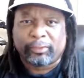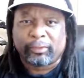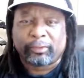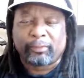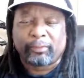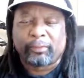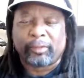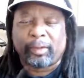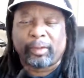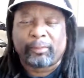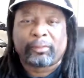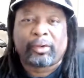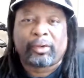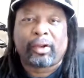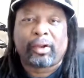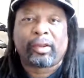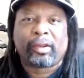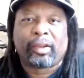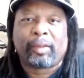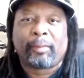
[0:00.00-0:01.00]
when I'm
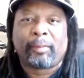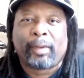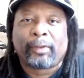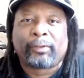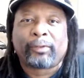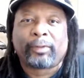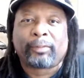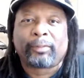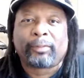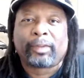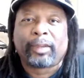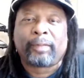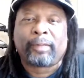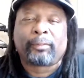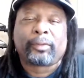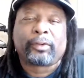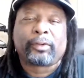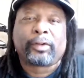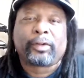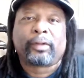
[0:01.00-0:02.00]
talking about something in
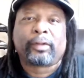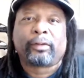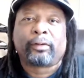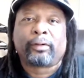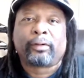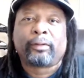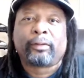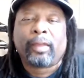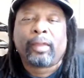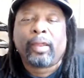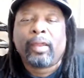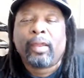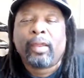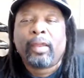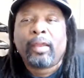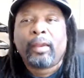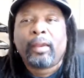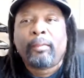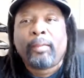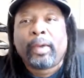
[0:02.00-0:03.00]
particular.
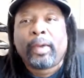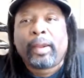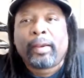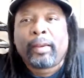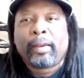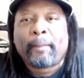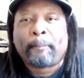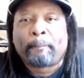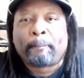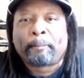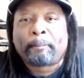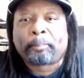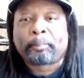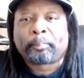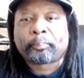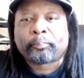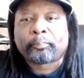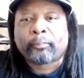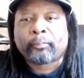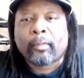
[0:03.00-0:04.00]
But
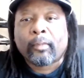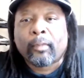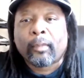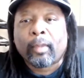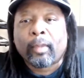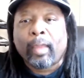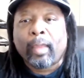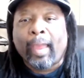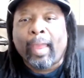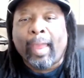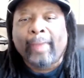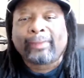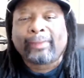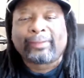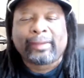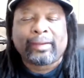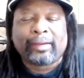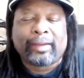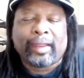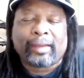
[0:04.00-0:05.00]
I
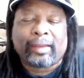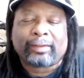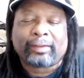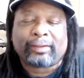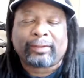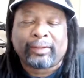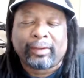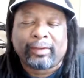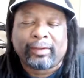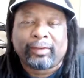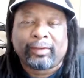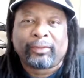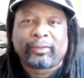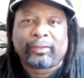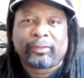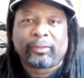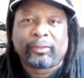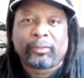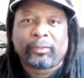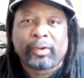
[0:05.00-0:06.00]
say that to say this:
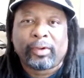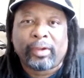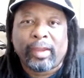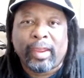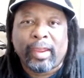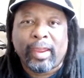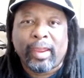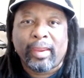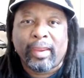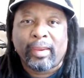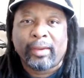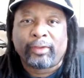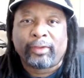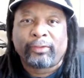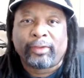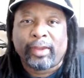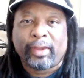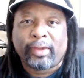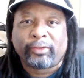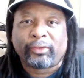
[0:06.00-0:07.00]
we're not.
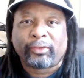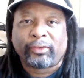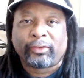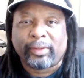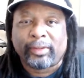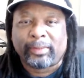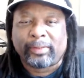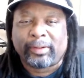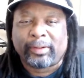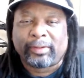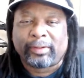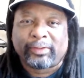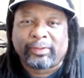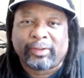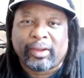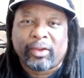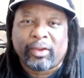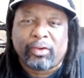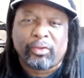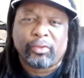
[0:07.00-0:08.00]
It's not just something to
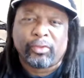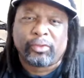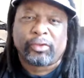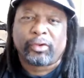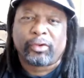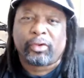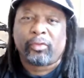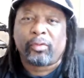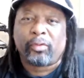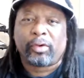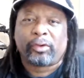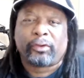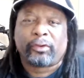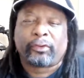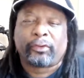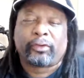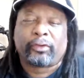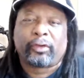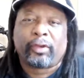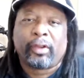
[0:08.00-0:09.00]
say. Oh, we're
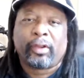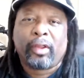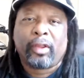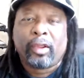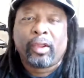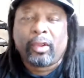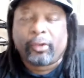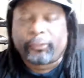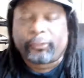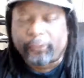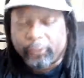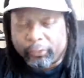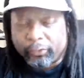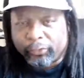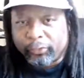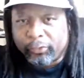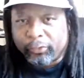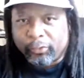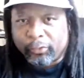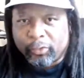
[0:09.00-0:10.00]
just a
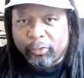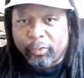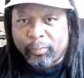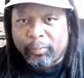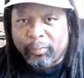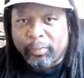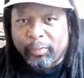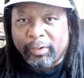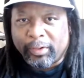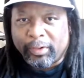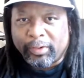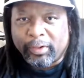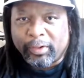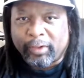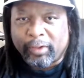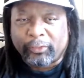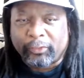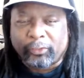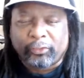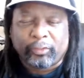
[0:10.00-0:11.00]
social group,
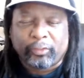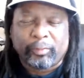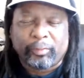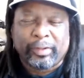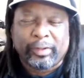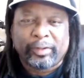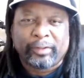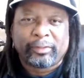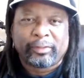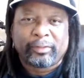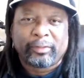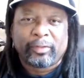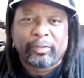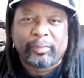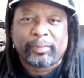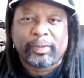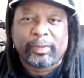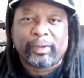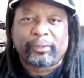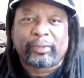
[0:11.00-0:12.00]
a social media
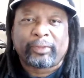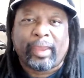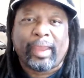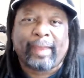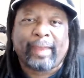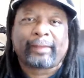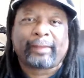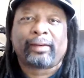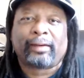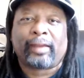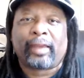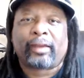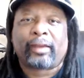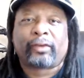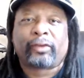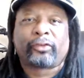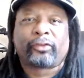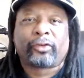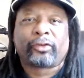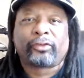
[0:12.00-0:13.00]
group that's acting like a
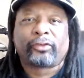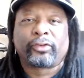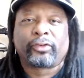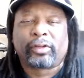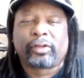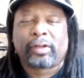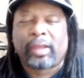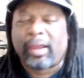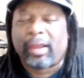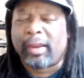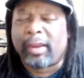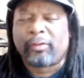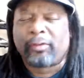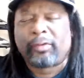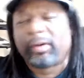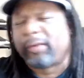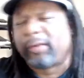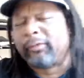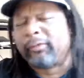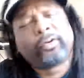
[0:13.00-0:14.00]
church online or
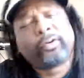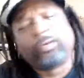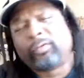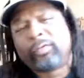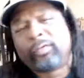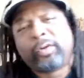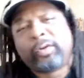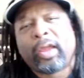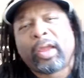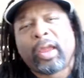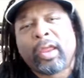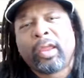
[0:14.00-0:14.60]
whatever. No, we're not.